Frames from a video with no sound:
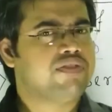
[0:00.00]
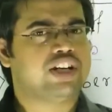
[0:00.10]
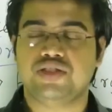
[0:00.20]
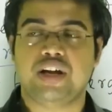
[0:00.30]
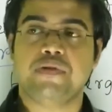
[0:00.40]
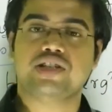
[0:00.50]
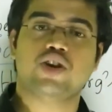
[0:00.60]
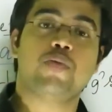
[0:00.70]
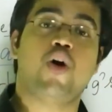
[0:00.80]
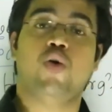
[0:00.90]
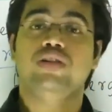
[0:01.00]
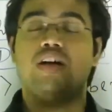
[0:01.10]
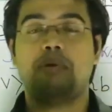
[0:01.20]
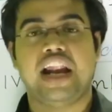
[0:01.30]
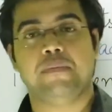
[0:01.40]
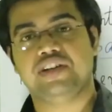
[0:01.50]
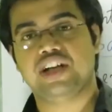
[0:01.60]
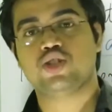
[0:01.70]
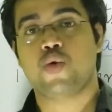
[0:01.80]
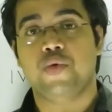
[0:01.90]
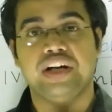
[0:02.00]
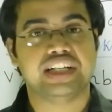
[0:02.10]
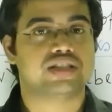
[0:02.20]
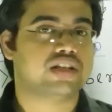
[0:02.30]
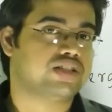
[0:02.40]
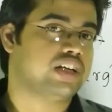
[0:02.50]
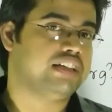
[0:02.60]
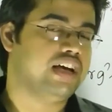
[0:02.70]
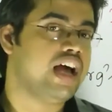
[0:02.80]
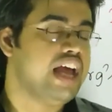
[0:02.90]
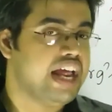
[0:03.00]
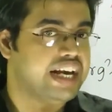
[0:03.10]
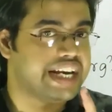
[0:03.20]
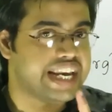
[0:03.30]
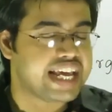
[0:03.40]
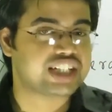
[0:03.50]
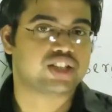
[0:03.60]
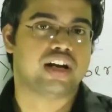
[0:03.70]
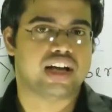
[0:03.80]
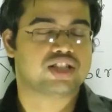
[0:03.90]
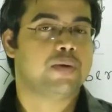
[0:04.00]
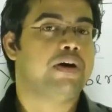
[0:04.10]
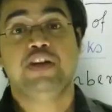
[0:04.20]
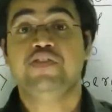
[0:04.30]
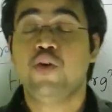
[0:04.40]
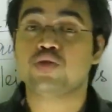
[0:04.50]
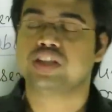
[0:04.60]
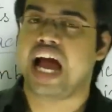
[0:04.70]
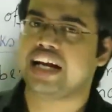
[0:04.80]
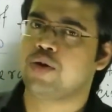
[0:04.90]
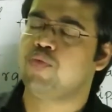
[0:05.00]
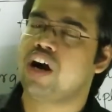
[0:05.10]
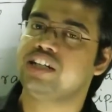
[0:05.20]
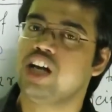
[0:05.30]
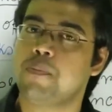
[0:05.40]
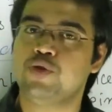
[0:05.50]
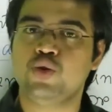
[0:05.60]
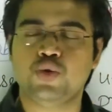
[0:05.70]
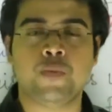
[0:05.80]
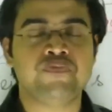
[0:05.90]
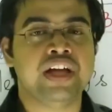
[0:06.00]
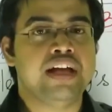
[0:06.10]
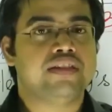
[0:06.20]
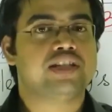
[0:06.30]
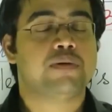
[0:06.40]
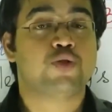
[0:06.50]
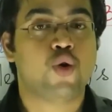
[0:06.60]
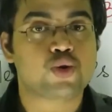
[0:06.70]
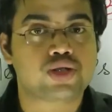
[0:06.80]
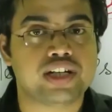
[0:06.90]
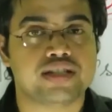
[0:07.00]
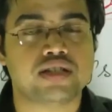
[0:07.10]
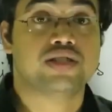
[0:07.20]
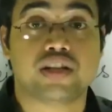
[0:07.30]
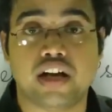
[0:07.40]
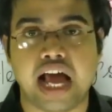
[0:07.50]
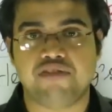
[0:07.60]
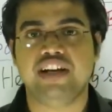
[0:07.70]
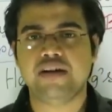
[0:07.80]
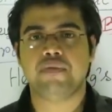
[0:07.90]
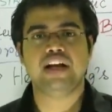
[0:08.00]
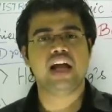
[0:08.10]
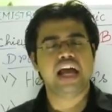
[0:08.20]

The dimension of all the parameters we will discuss in the next class. Before that, what you have to do, there are some questions available